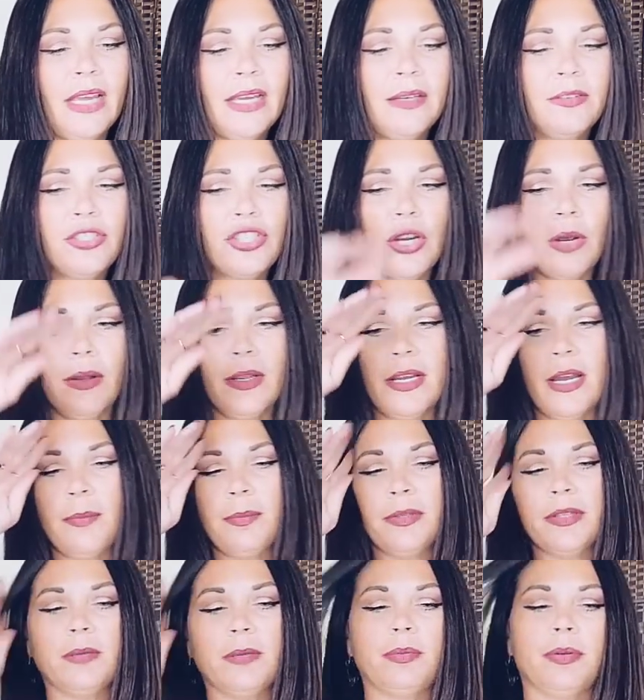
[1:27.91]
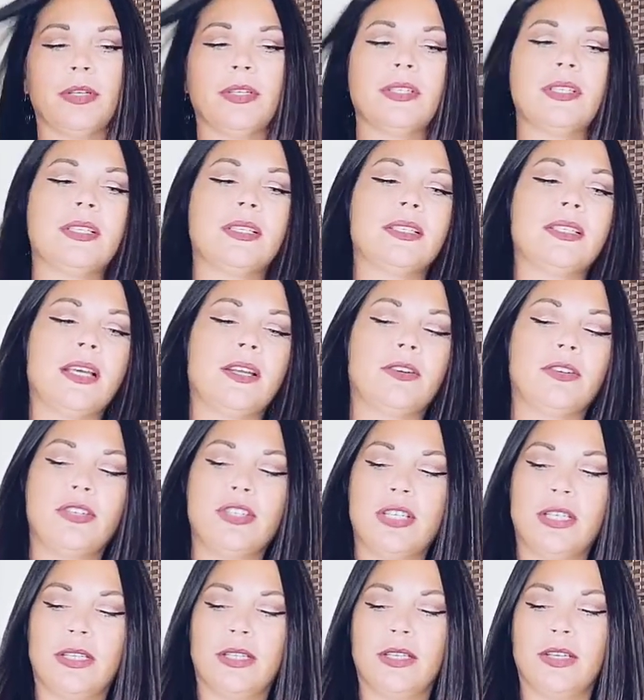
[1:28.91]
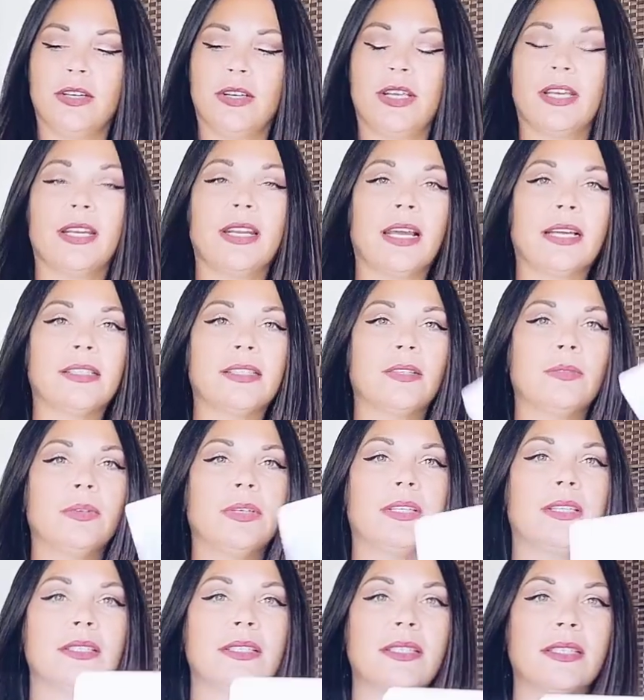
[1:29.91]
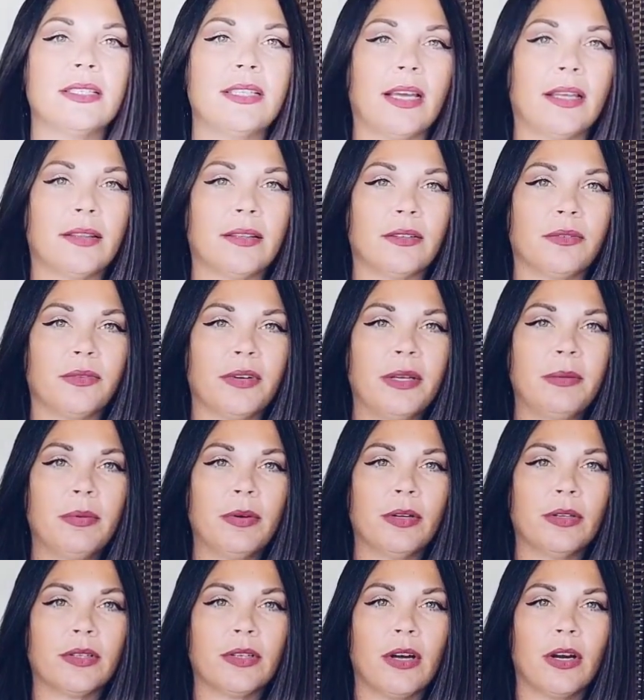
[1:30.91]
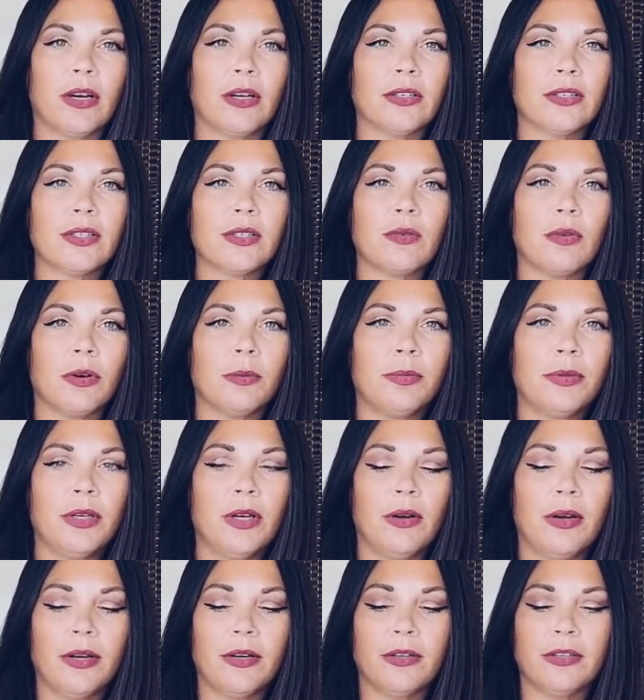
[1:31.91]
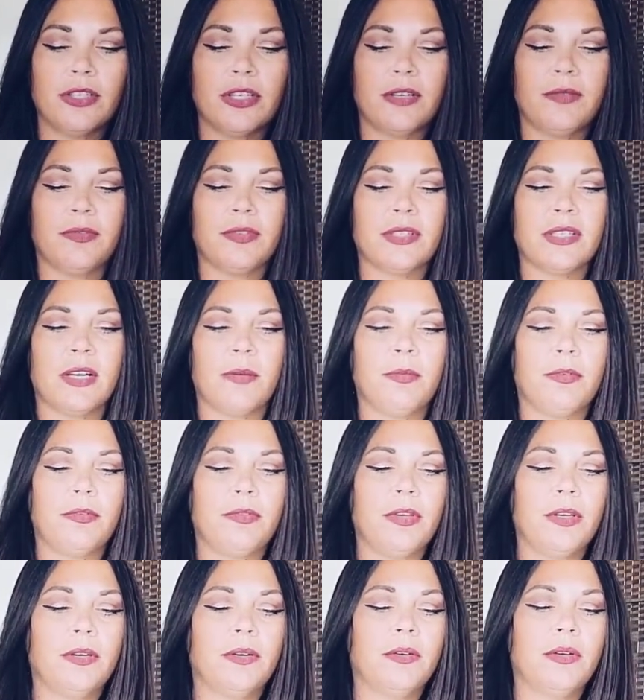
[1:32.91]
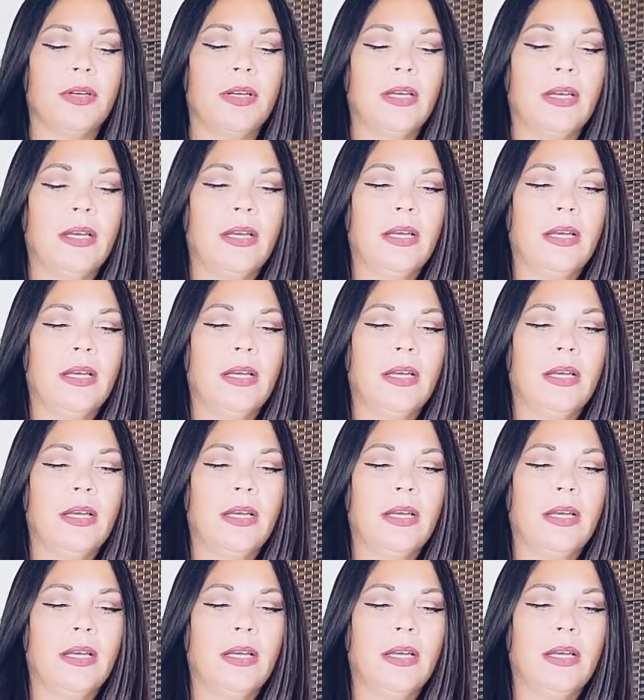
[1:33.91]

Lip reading: And showing up in the person's energy that you're connecting with is the Death and Rebirth card, Scorpio energy for some of you.